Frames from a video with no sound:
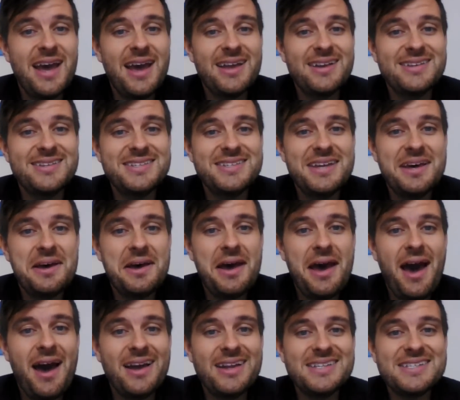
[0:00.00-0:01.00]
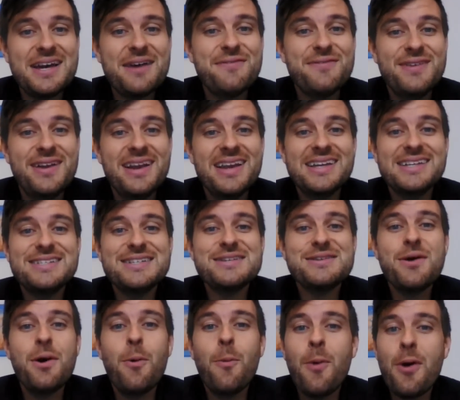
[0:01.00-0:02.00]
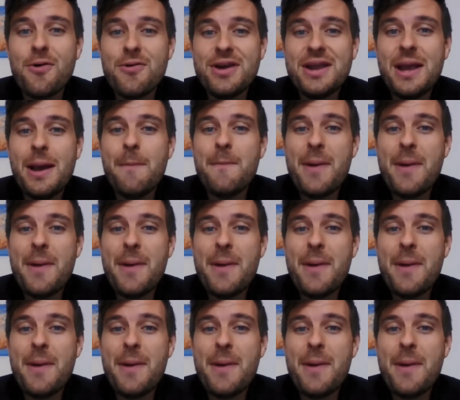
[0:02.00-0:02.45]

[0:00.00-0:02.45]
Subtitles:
and I definitely did not worry